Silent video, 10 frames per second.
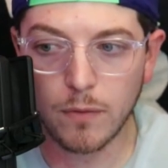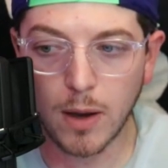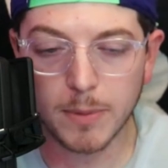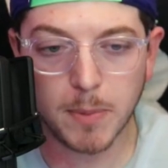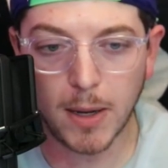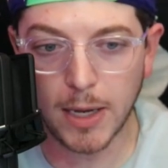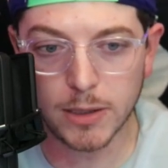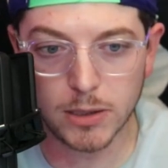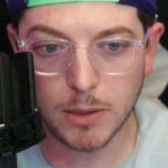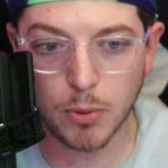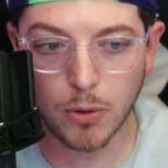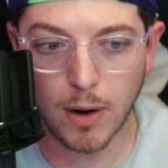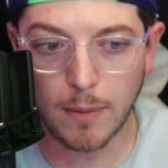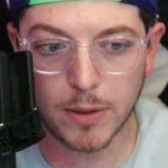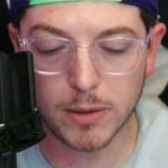HubSpot agency
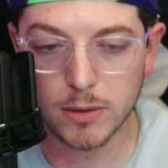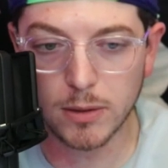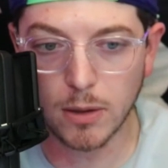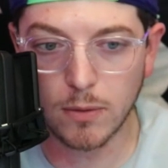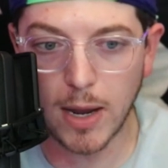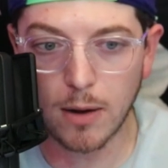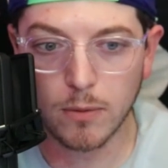program that's now